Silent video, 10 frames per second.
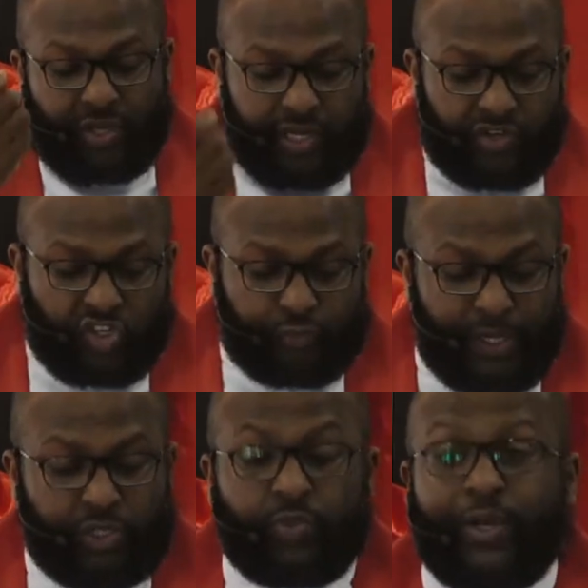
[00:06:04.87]
in a
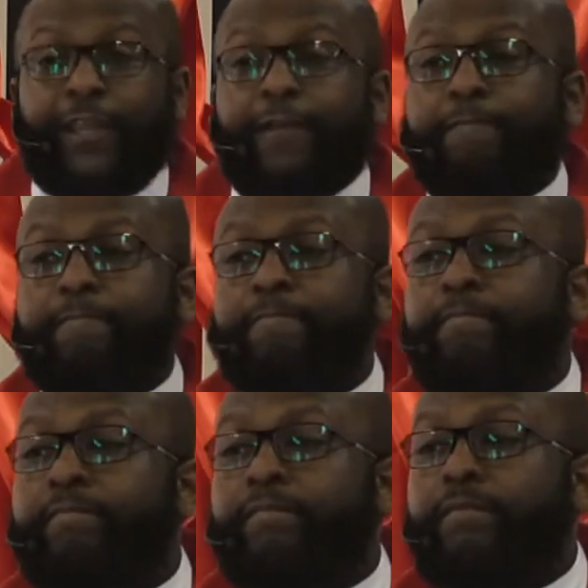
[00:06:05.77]
special way
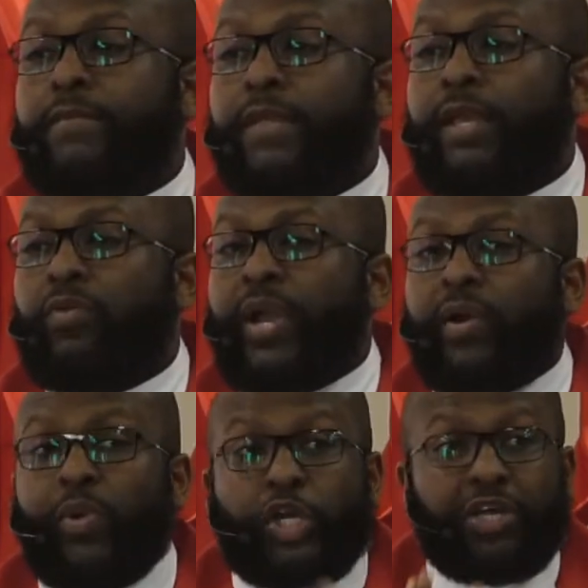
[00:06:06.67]
where,
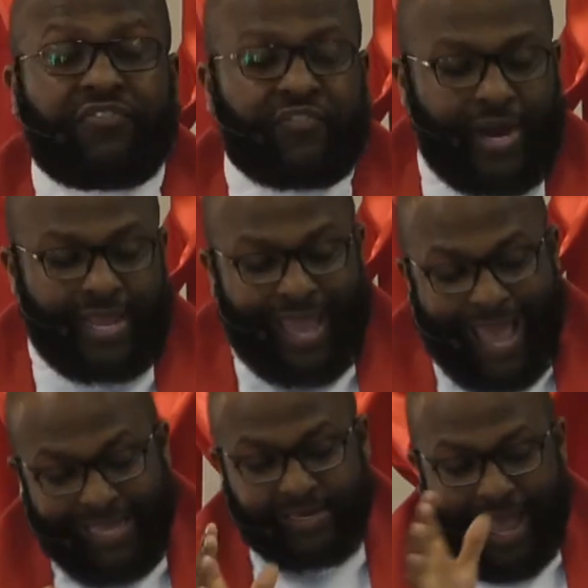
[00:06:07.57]
where Good Friday
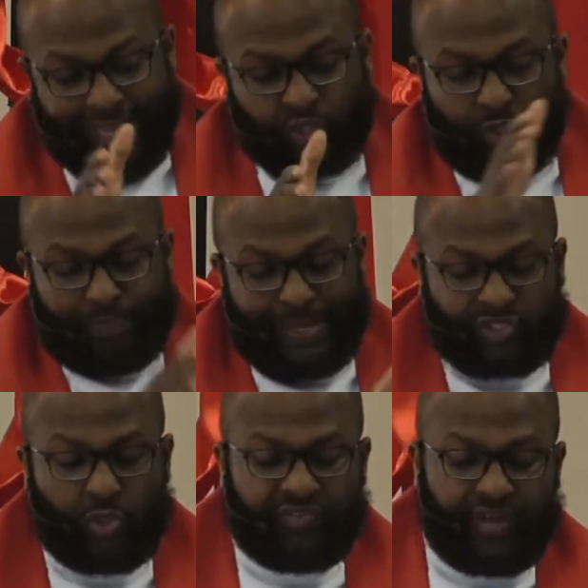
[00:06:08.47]
and actual
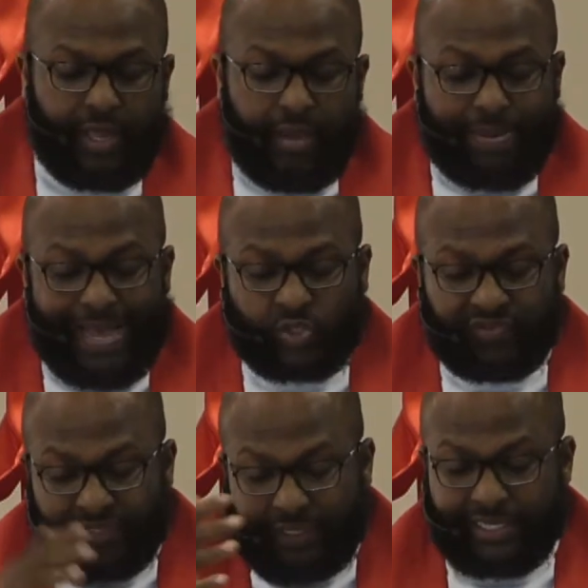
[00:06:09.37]
Passover
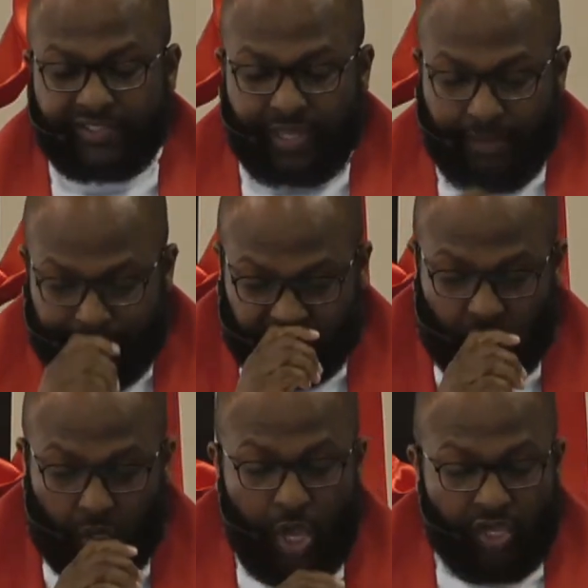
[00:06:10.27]
Passover lines up. And
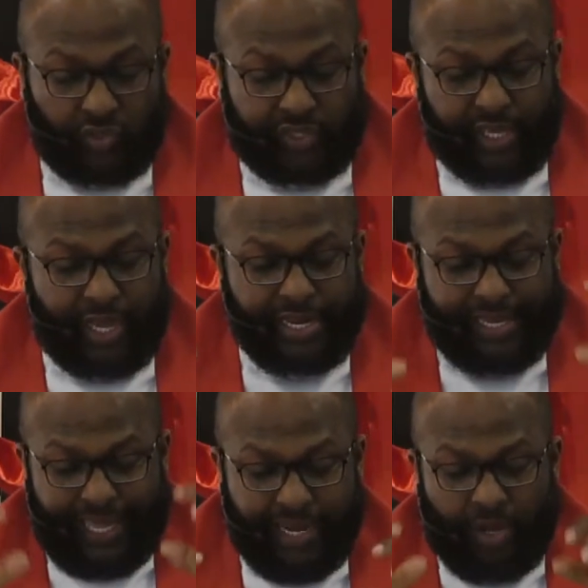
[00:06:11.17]
so so they got to
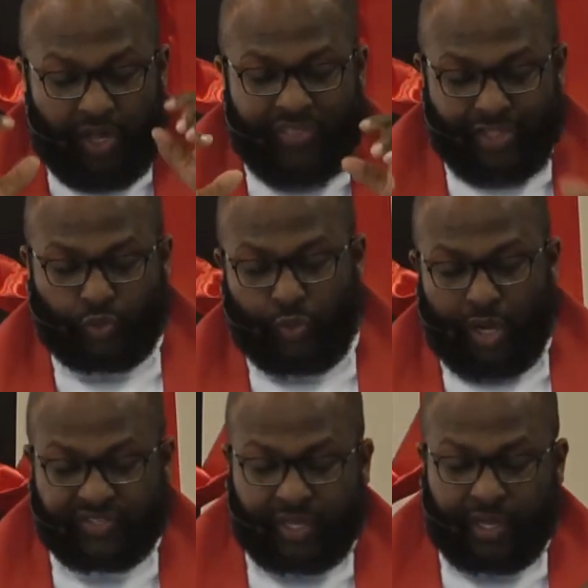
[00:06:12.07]
get him on that
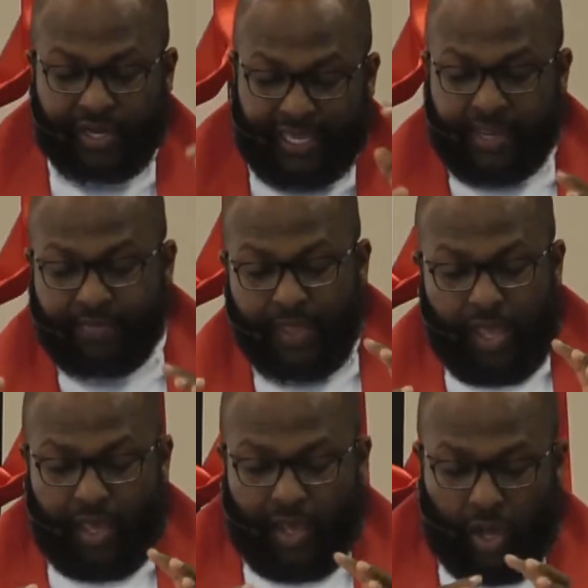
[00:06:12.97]
cross. They got to get him
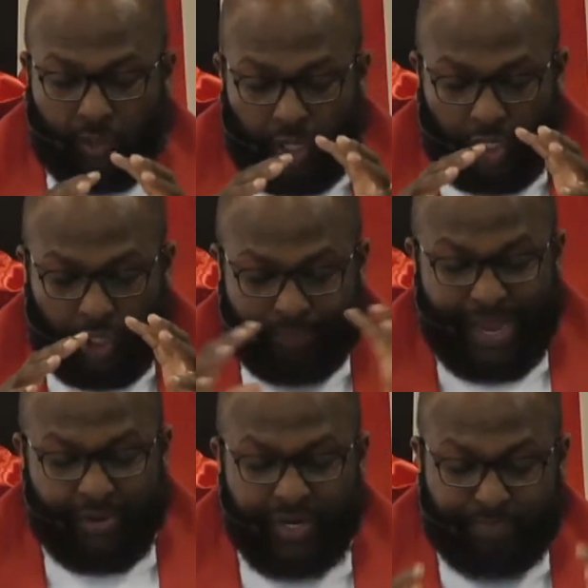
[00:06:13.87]
uh, all, all, all
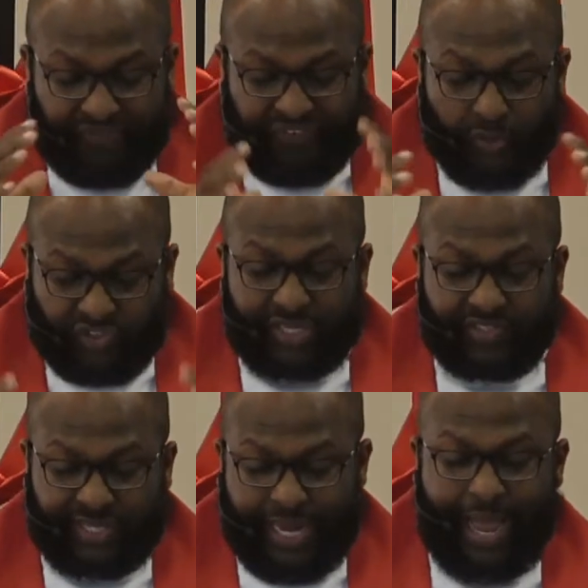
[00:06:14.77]
buried before
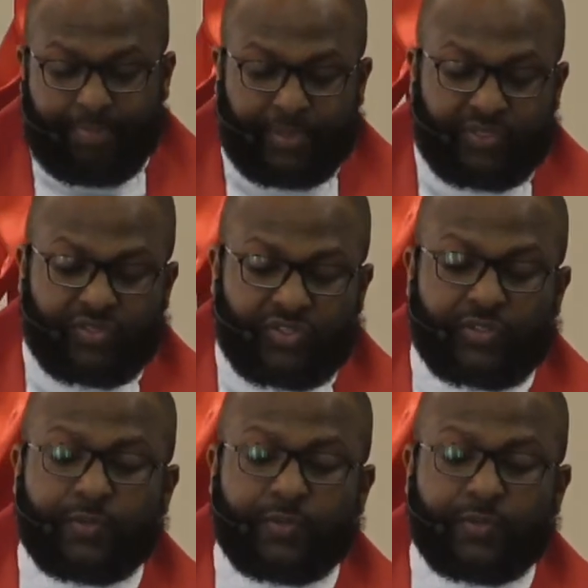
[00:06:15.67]
sunset happens.